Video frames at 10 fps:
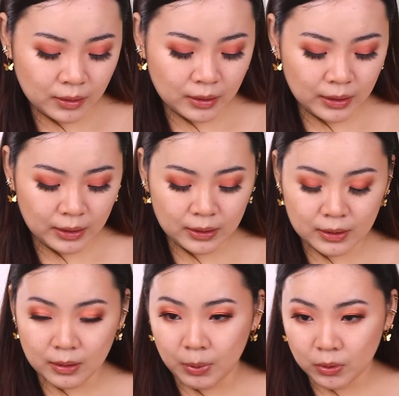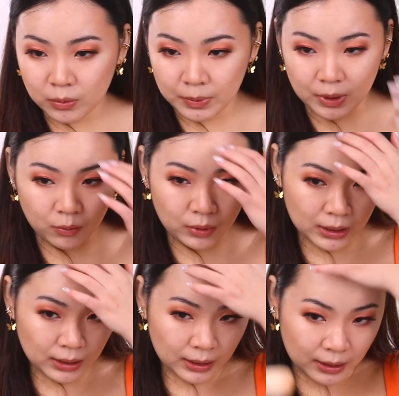It's supposed to be a
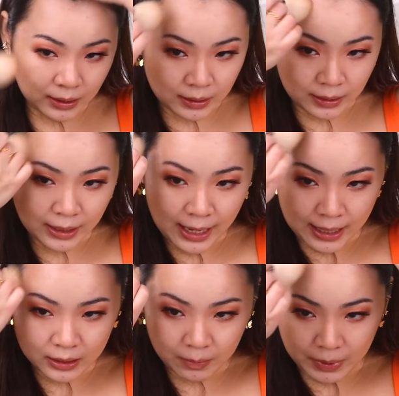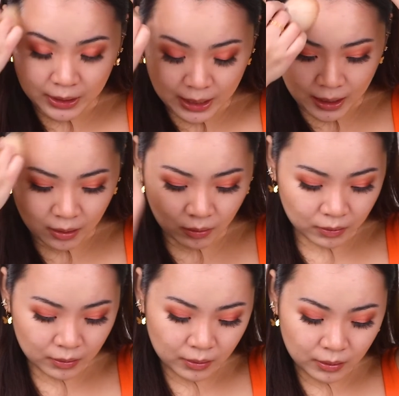really easy task, but now
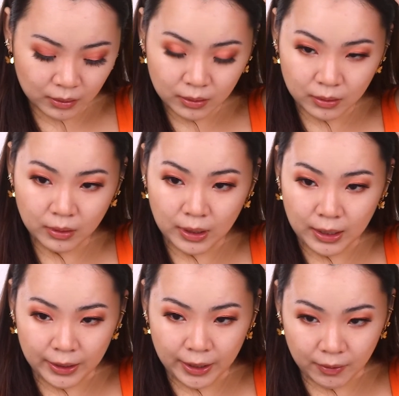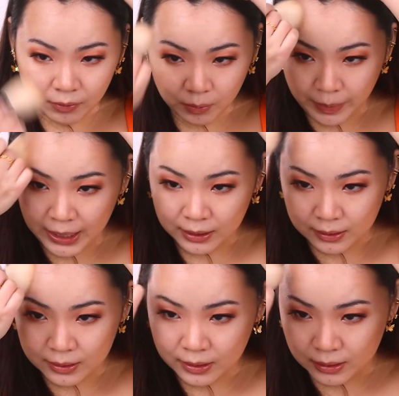I have to
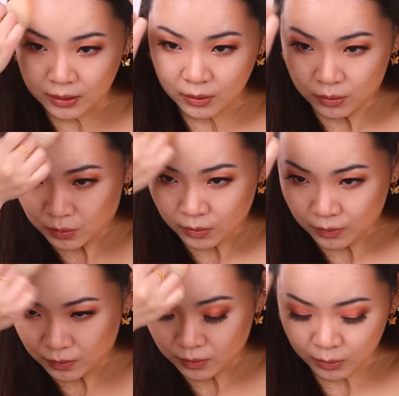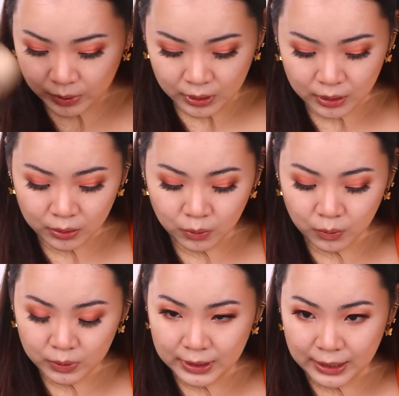balance it with the
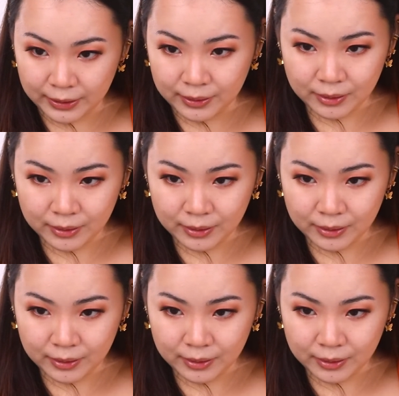tool side.